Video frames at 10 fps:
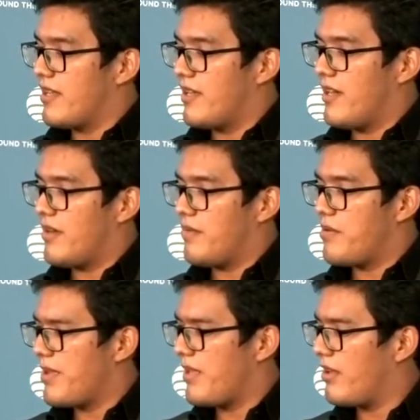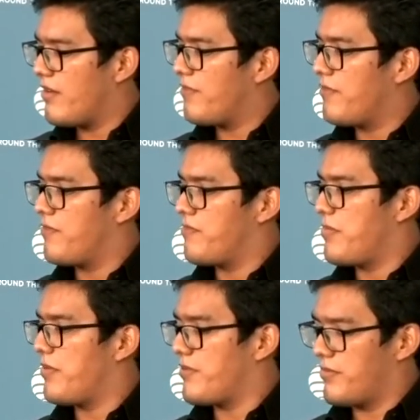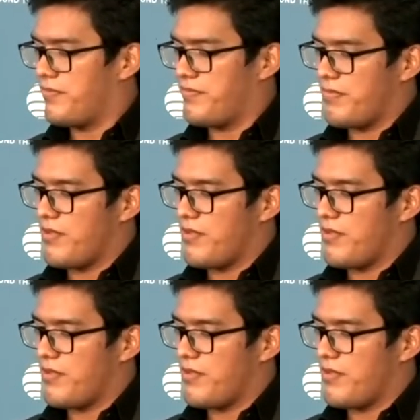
that maybe a lot of people from